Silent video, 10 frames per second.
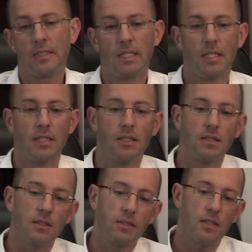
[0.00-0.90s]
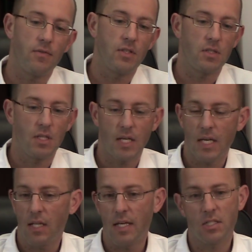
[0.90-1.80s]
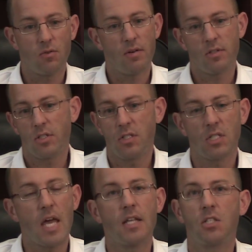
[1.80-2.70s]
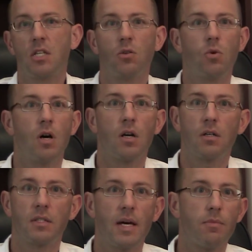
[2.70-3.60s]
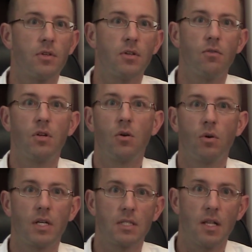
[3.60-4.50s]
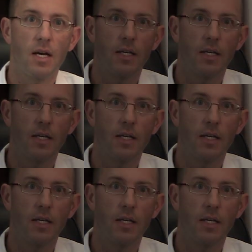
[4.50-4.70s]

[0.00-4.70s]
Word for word: Uh, if it's in, again, lakes and rivers, you just can't see the water depth, you don't know what it's